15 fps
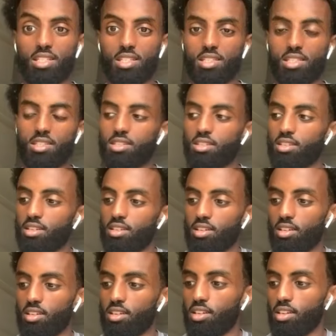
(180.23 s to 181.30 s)
East.
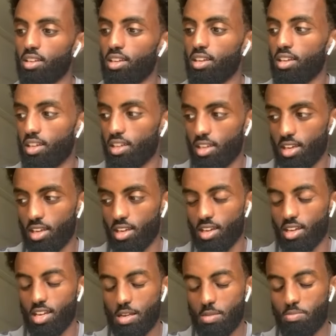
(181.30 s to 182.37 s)

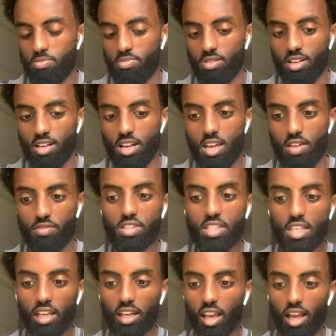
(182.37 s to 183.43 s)
Uh,
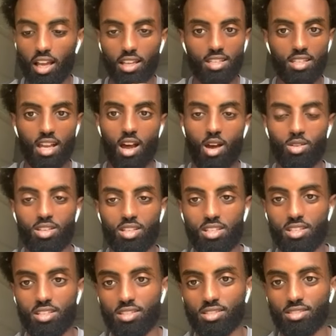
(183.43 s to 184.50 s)
lived in like
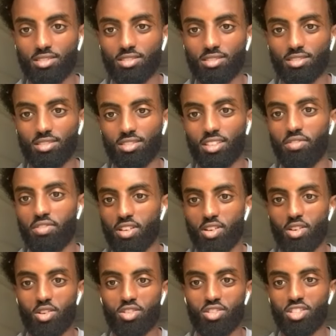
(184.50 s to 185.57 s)
Saudi,
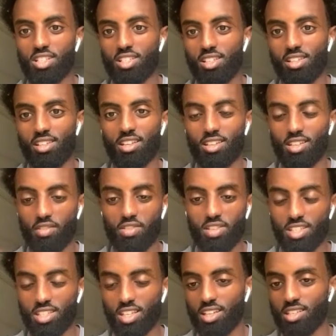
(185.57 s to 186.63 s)
different countries and
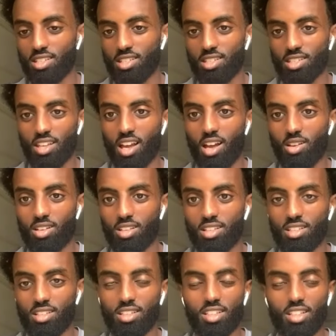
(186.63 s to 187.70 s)
different cities in
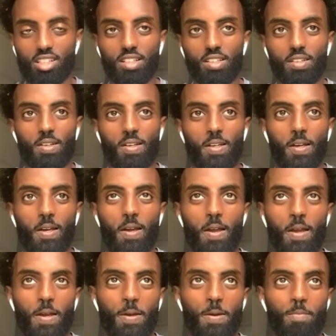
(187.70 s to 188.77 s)
Saudi.
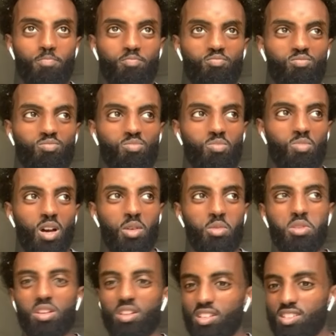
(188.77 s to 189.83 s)
Um, while
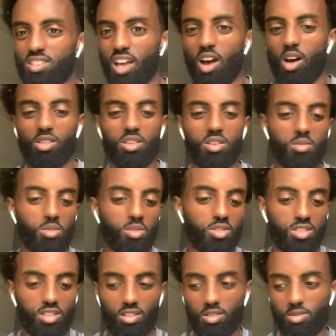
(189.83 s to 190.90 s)
we were in Saudi, we were
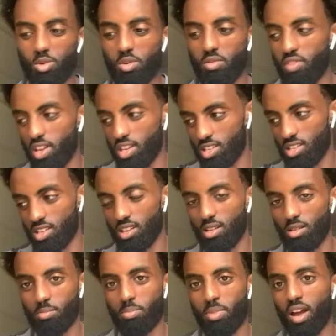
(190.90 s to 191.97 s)
still we were
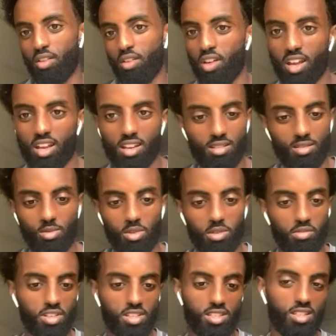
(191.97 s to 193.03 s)
visiting Bahrain, we
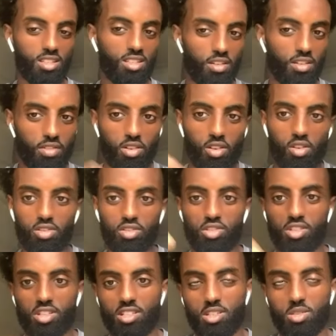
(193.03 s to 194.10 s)
were visiting different
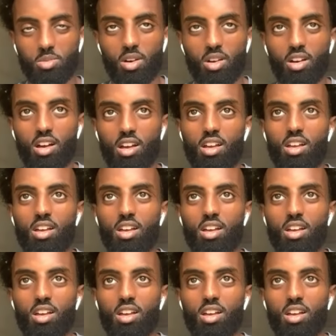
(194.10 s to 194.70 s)
countries as well.